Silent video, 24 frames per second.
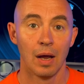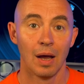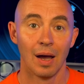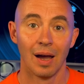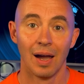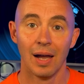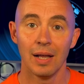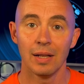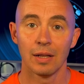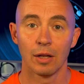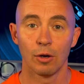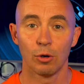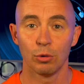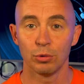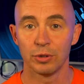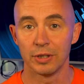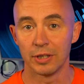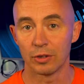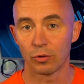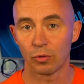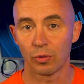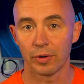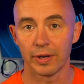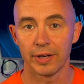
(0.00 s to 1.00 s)
Hello dear
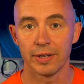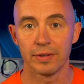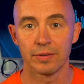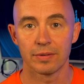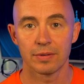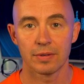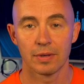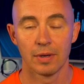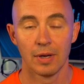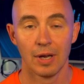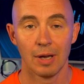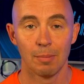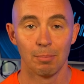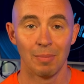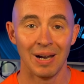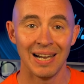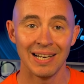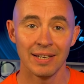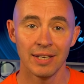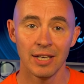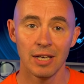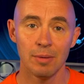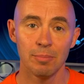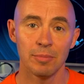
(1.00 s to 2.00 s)
friends, my
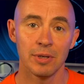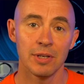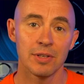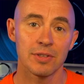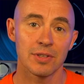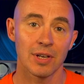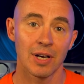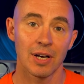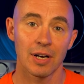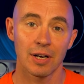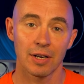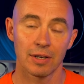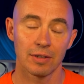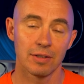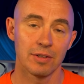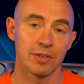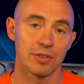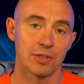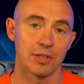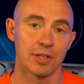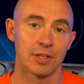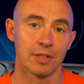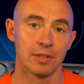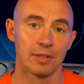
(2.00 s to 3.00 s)
name is Arkady
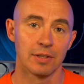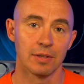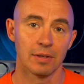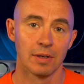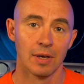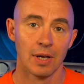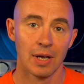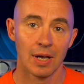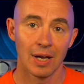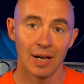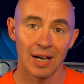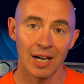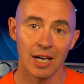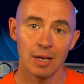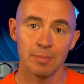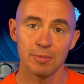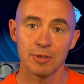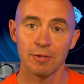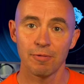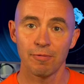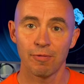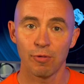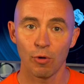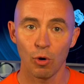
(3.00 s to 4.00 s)
Zenin. I am the
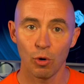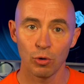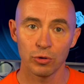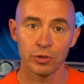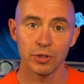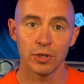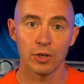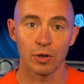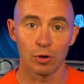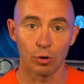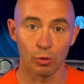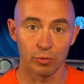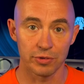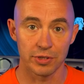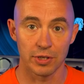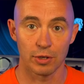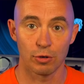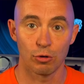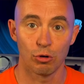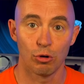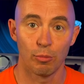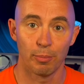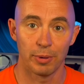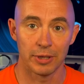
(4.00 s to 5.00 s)
founder of the
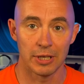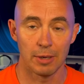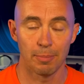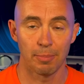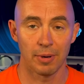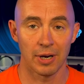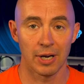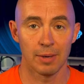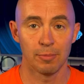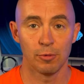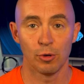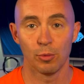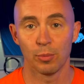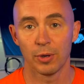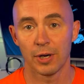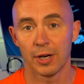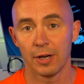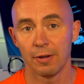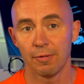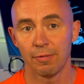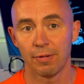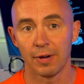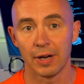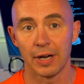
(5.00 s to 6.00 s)
company Premium
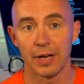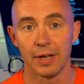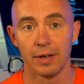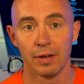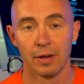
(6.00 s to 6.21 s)
Hi-Fi.